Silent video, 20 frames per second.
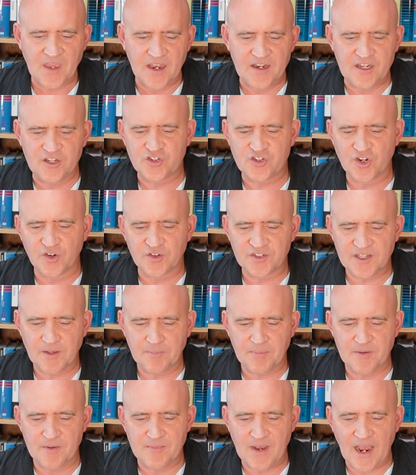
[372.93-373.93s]
And he shows
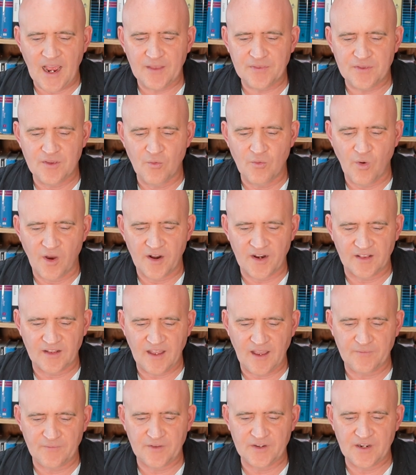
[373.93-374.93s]
up in Matthew
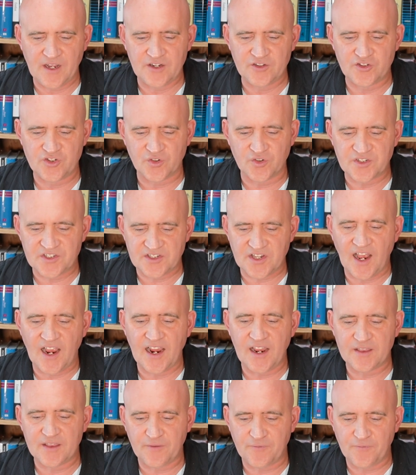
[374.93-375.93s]
1:11, and
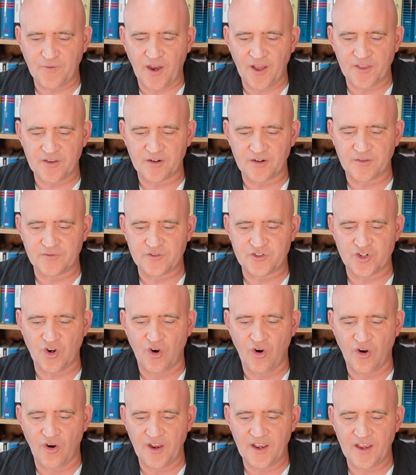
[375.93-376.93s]
Josiah, the father of
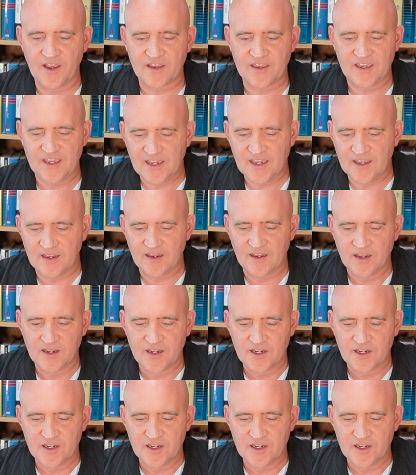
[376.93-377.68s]
Jehoiachin,